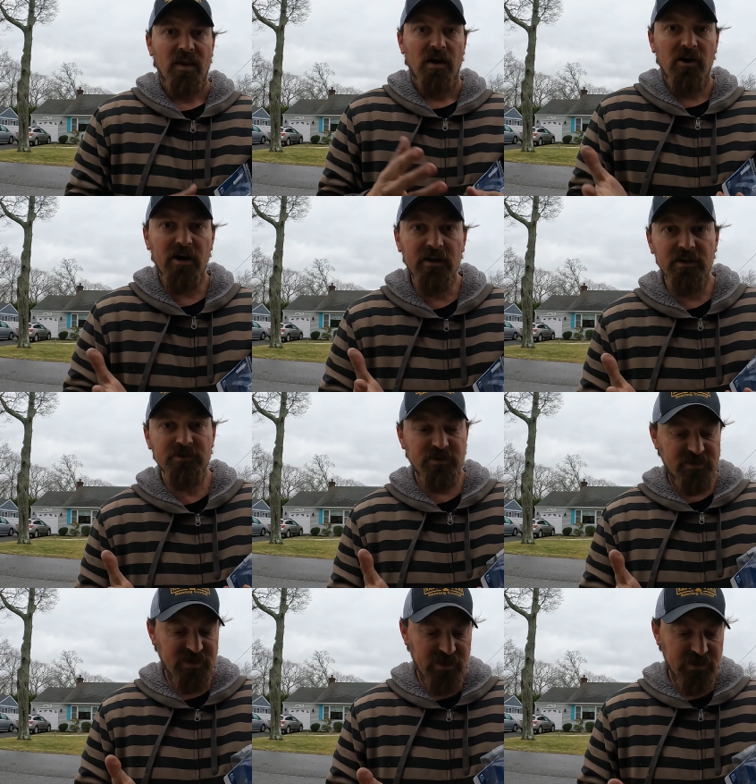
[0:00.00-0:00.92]
Alright, as you
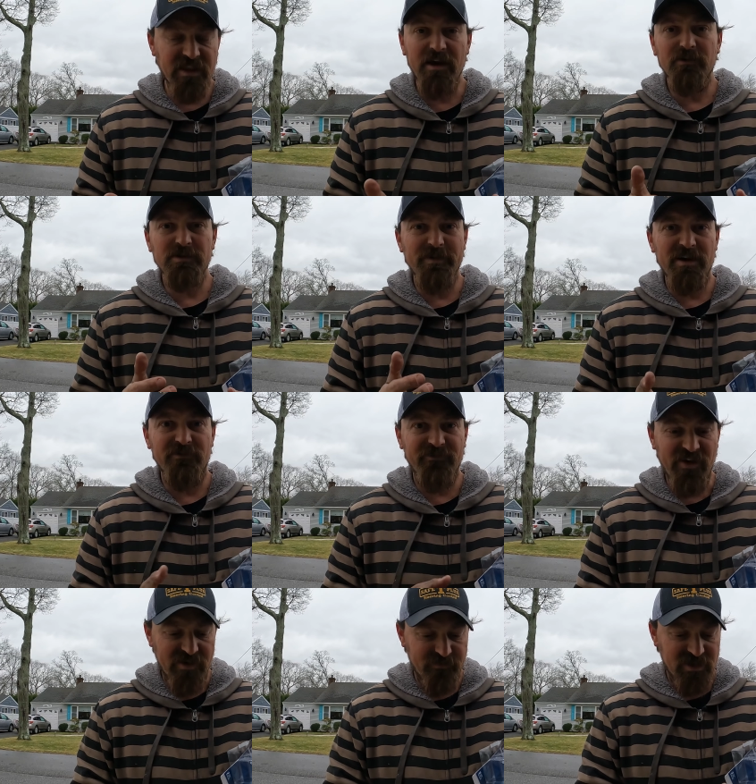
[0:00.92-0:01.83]
can see, that was about
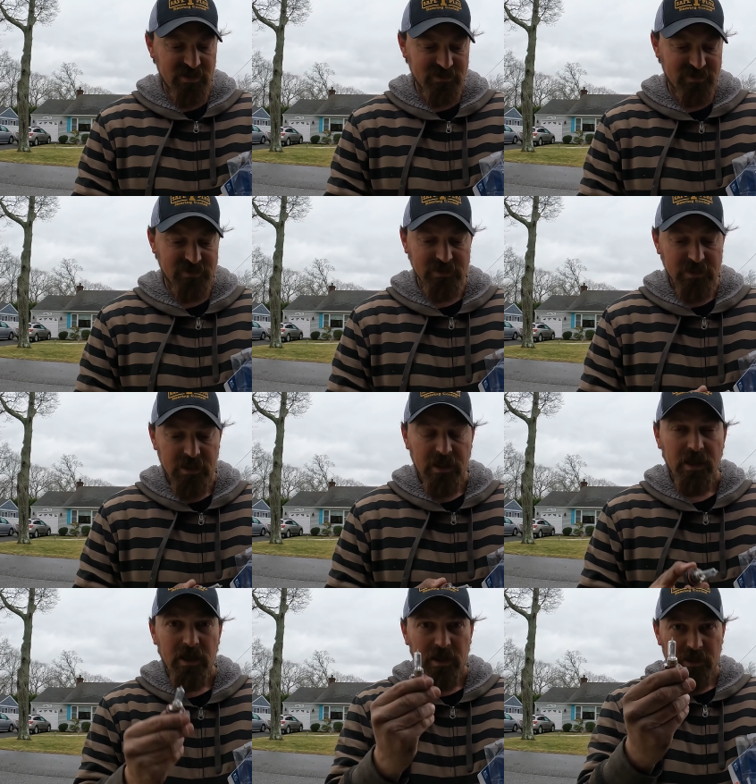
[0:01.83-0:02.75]
5 minutes.
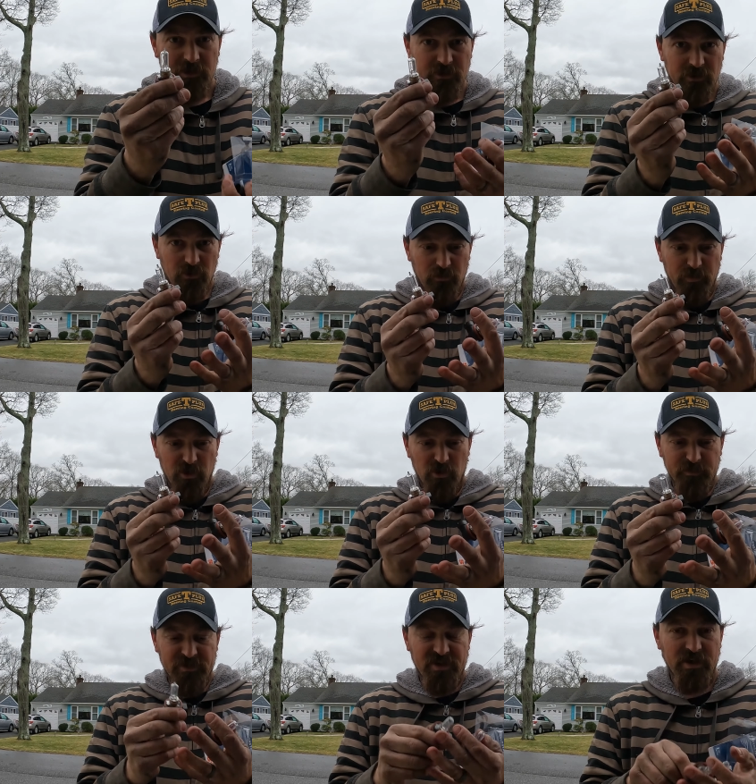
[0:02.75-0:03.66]
Here are the old
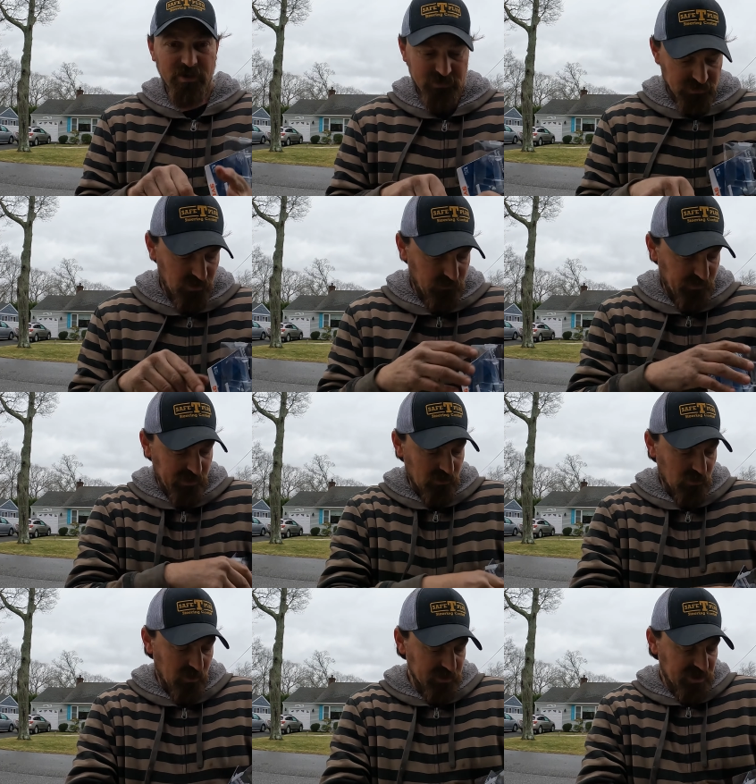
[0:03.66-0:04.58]
bulbs. So we are
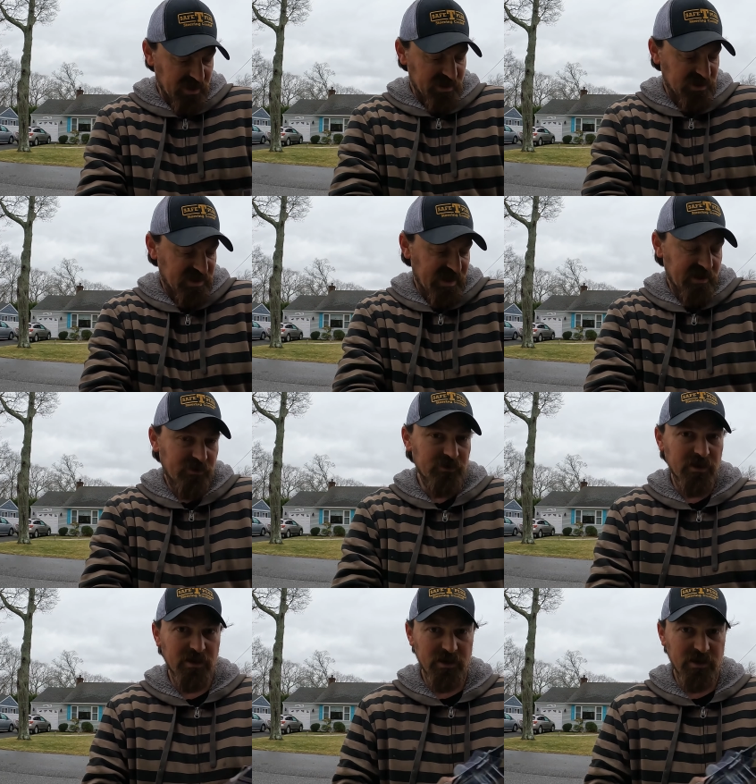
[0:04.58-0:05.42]
all changed out.